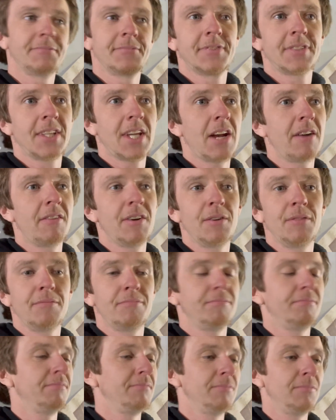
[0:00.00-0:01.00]
Gary
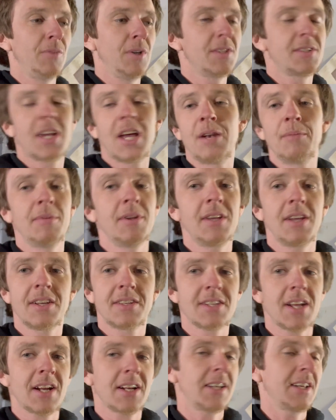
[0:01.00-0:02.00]
will tell me
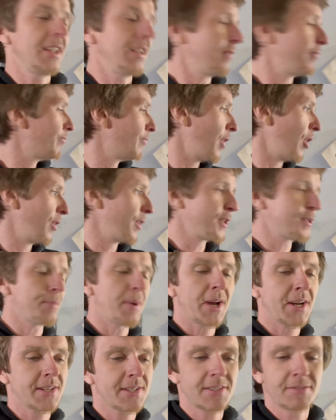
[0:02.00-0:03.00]
exactly all the
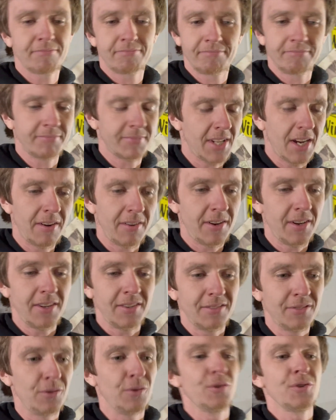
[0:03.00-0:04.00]
specs. Gary
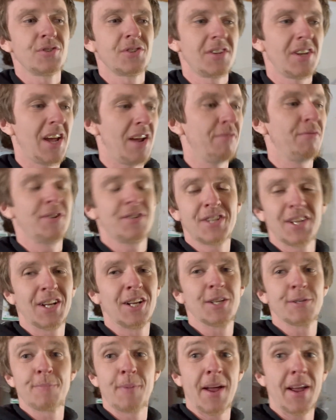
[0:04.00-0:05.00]
knows every
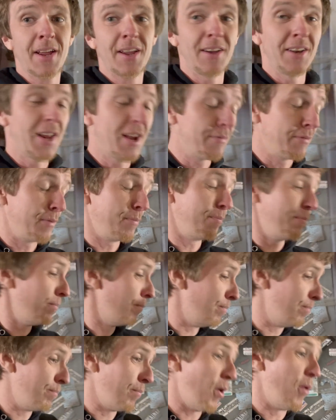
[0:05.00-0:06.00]
single spec and every
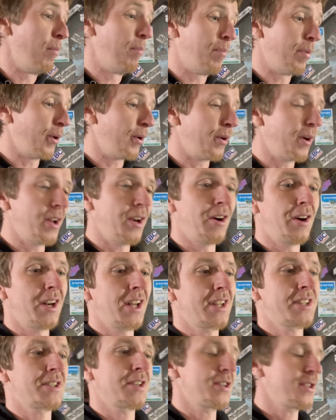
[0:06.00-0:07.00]
bumper and all
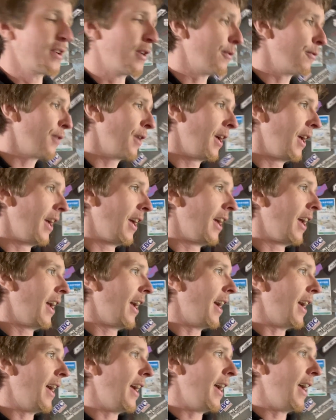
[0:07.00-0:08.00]
that sort of stuff.
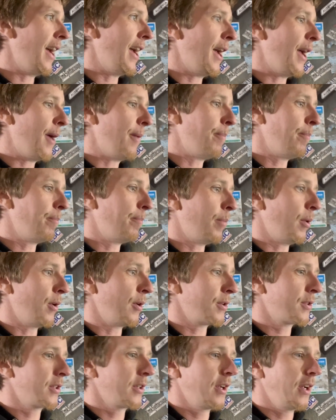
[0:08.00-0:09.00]

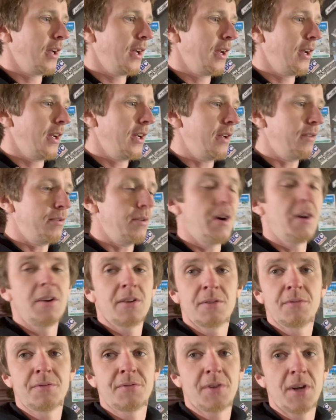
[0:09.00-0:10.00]
But if you are
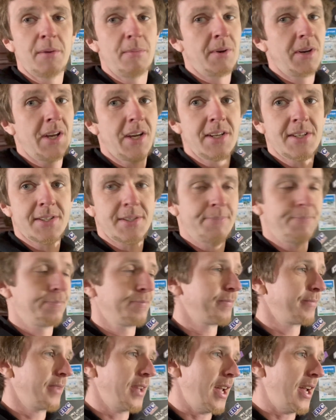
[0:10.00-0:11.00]
looking for fiberglass,
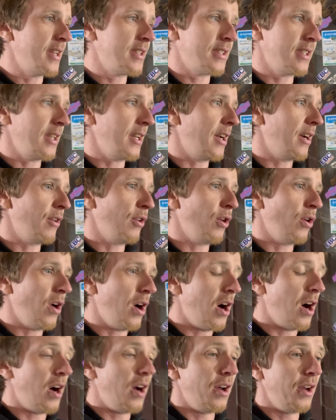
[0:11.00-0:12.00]
SD Aero
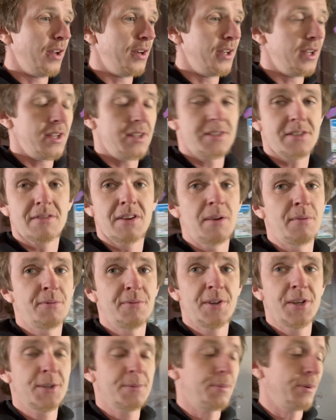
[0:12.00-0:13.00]
on Instagram,
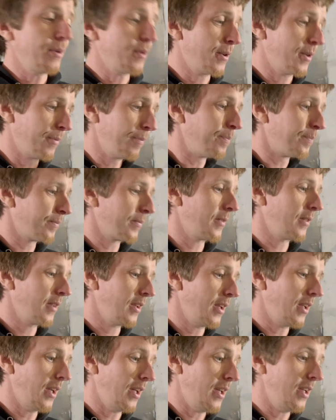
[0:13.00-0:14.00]
Facebook,
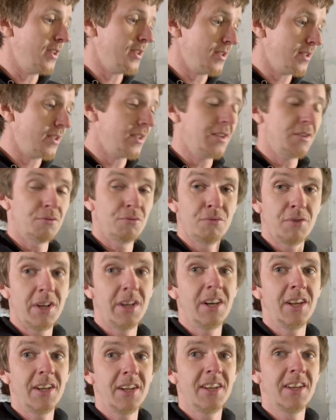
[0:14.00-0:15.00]
it is
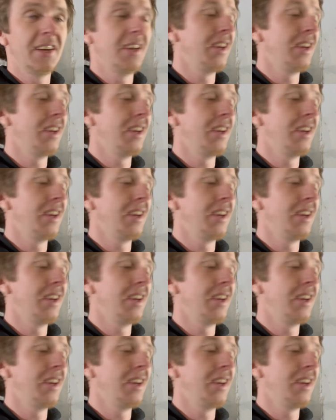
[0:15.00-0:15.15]
really,